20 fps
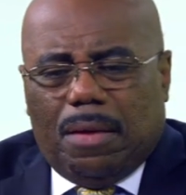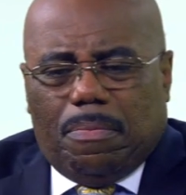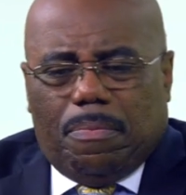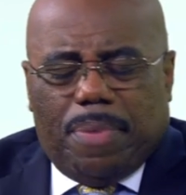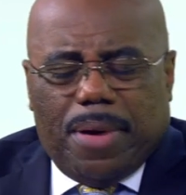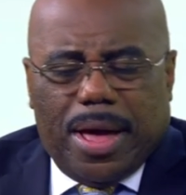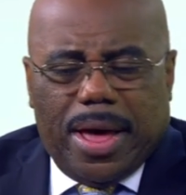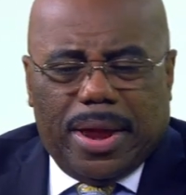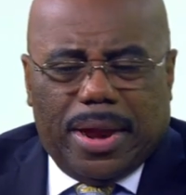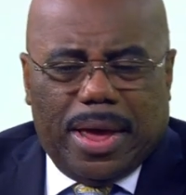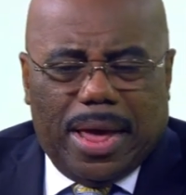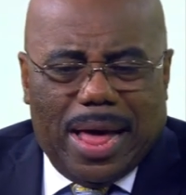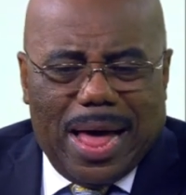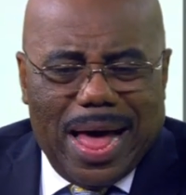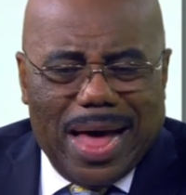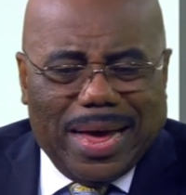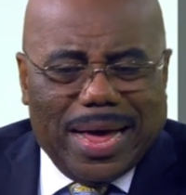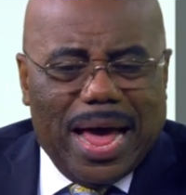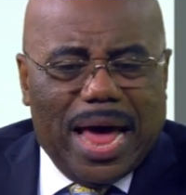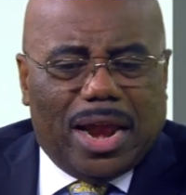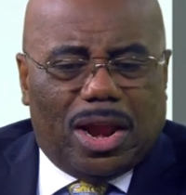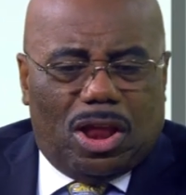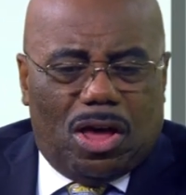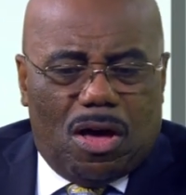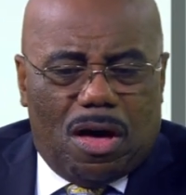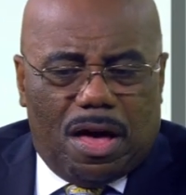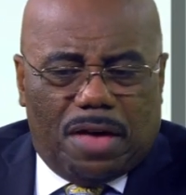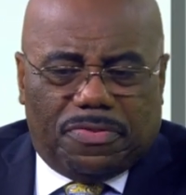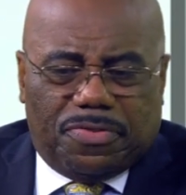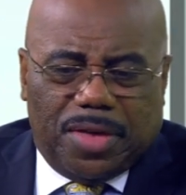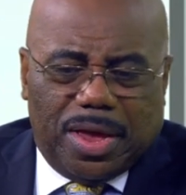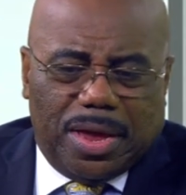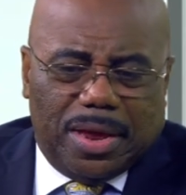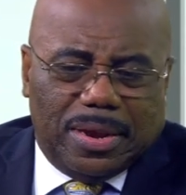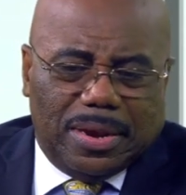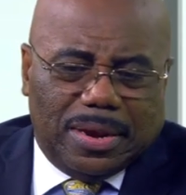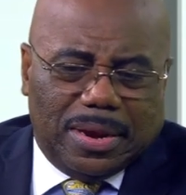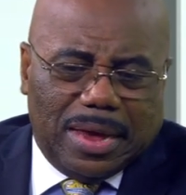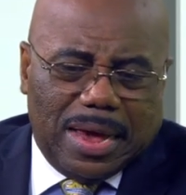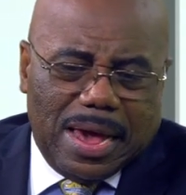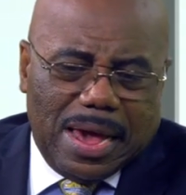But I got lost. And